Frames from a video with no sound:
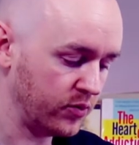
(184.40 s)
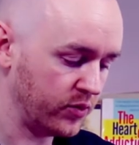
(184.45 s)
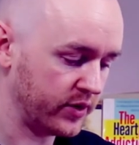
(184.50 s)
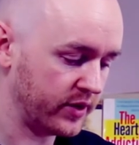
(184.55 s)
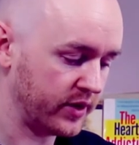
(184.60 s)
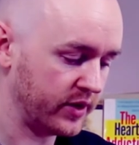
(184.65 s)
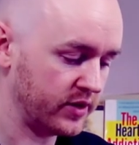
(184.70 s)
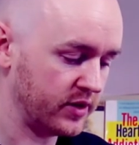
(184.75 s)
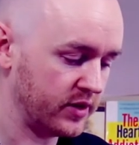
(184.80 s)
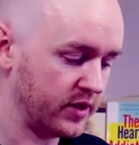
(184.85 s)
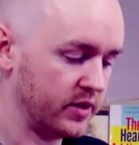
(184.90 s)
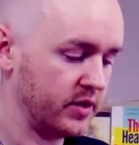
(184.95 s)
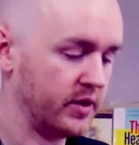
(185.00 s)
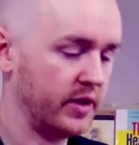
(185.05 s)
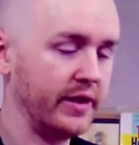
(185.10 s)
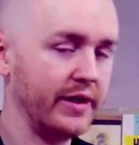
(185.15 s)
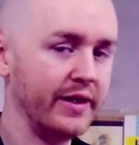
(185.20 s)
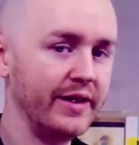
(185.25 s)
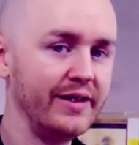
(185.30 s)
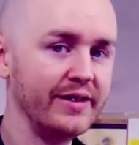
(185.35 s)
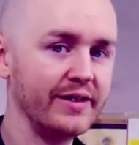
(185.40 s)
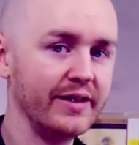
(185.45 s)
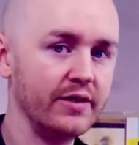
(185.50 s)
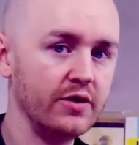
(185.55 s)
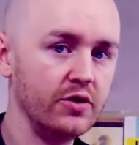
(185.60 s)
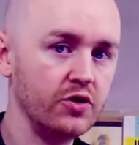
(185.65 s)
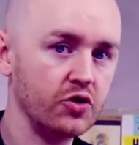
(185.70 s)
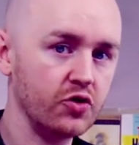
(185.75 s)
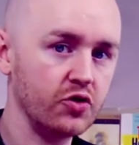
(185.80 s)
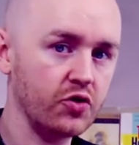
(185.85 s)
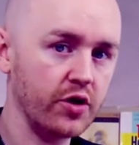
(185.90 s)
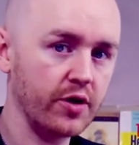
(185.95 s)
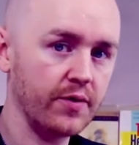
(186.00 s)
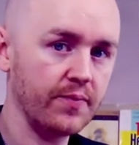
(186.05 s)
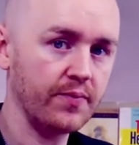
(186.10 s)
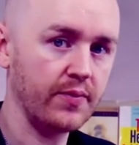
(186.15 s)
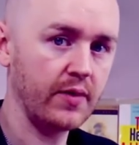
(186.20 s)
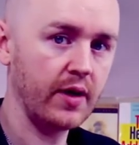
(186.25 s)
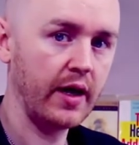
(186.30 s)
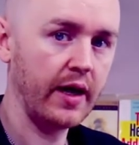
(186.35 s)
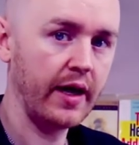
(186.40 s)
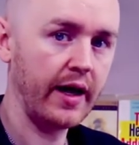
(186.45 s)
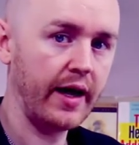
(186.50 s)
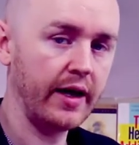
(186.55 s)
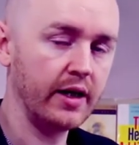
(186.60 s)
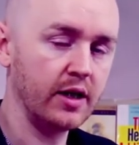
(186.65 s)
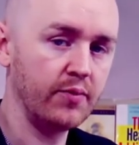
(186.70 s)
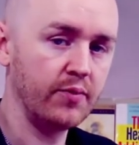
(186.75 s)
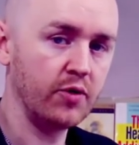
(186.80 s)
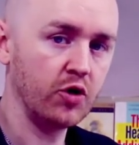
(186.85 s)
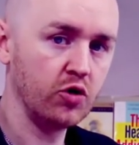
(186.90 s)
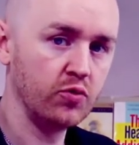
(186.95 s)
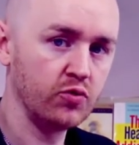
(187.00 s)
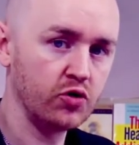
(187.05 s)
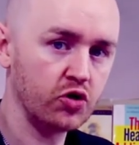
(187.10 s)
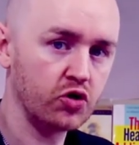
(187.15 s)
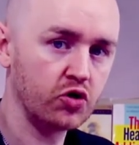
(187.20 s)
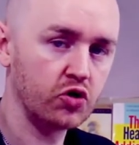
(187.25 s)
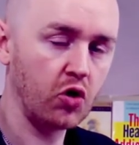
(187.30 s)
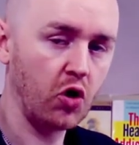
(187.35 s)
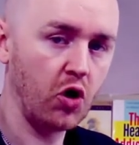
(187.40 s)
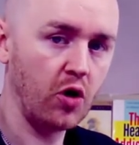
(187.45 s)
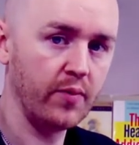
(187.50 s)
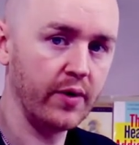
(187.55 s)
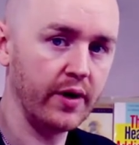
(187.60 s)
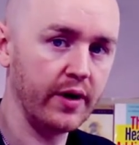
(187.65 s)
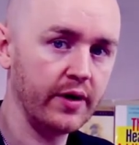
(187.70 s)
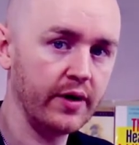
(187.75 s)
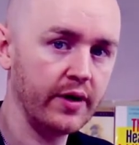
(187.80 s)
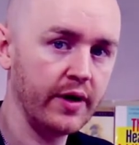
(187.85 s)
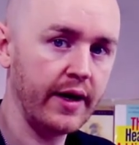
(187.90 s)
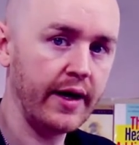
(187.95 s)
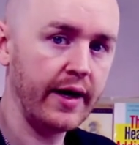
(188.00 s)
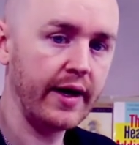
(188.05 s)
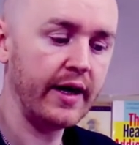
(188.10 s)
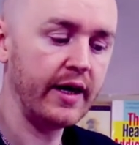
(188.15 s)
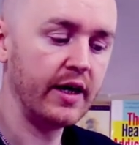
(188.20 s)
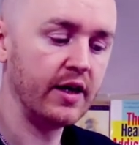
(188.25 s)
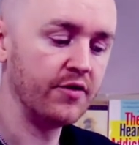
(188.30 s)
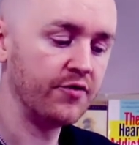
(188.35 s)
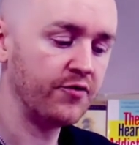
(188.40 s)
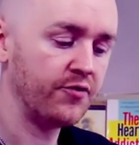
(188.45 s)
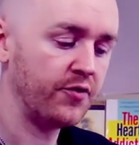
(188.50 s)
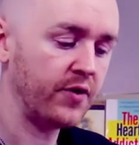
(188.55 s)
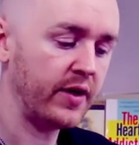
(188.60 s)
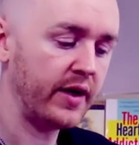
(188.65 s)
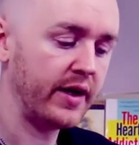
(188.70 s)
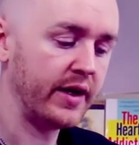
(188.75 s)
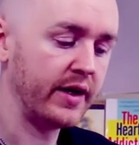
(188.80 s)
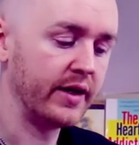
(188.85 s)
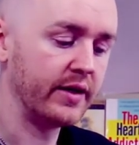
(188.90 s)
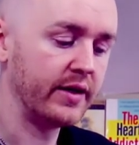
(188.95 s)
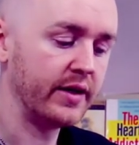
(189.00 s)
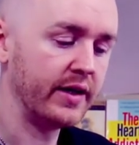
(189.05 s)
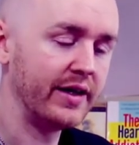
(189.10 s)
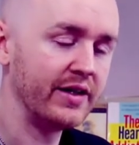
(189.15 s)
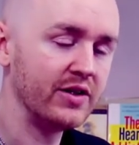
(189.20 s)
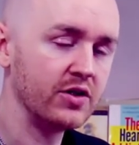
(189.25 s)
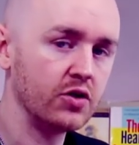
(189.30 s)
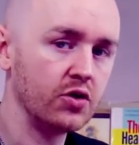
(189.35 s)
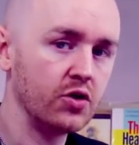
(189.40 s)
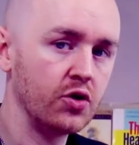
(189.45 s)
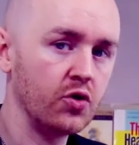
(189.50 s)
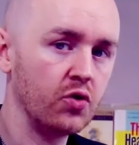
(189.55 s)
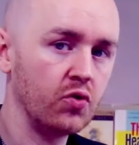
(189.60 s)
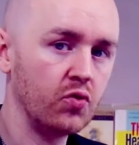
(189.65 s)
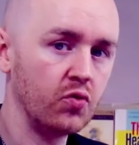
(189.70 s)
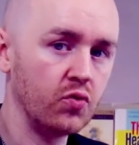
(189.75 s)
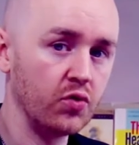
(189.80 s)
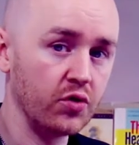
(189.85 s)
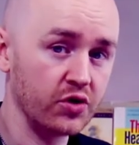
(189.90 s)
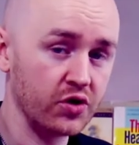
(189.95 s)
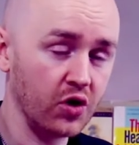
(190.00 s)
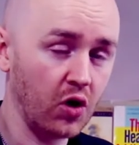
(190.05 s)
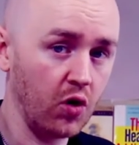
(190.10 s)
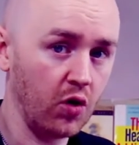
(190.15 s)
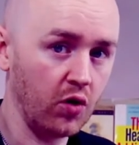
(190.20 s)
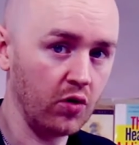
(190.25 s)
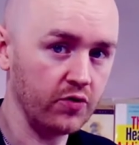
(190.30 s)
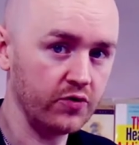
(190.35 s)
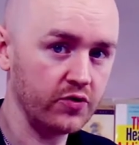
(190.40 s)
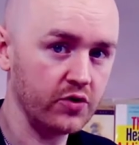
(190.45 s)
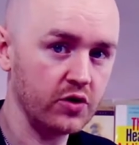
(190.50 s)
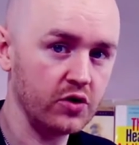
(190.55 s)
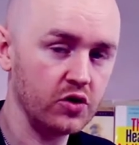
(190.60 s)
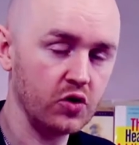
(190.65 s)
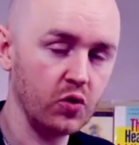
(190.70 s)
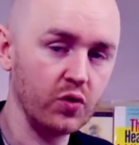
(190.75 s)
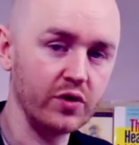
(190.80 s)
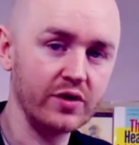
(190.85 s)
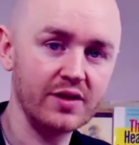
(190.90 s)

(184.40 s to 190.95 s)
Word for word: with this is it is an injury. And it becomes a trauma if it isn't resolved. So it